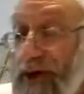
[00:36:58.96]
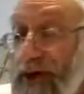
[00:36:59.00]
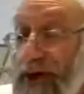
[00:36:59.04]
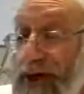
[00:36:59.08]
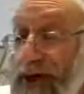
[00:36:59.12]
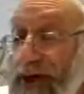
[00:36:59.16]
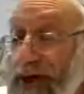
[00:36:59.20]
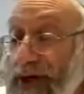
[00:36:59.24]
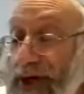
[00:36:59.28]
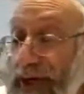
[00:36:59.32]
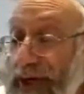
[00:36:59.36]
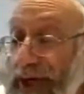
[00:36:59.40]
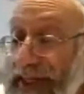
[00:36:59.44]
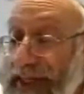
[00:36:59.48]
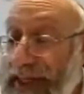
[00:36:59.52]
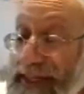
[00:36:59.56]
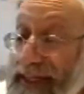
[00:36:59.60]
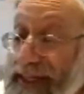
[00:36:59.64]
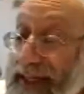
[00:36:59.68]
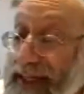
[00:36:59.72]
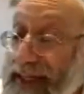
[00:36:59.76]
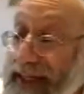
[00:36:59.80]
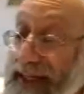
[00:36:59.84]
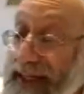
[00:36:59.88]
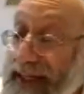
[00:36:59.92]
has
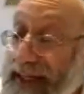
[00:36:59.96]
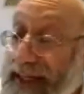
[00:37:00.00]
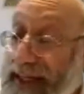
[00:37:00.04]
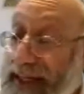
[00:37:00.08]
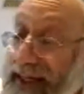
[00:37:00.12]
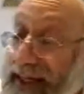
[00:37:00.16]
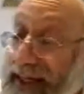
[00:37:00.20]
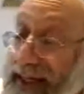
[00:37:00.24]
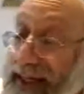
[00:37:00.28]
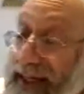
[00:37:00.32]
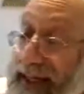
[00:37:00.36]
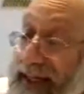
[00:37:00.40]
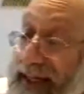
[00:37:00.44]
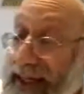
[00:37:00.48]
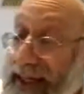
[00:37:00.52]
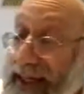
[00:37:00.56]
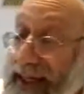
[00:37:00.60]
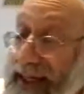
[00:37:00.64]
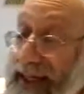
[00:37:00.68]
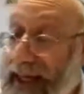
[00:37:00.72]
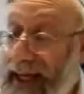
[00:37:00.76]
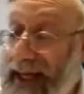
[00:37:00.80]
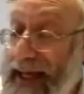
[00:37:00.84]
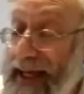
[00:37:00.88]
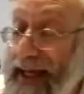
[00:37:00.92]
to eat
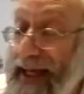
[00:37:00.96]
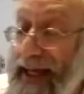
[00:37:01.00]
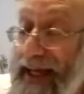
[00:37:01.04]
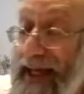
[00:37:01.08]
and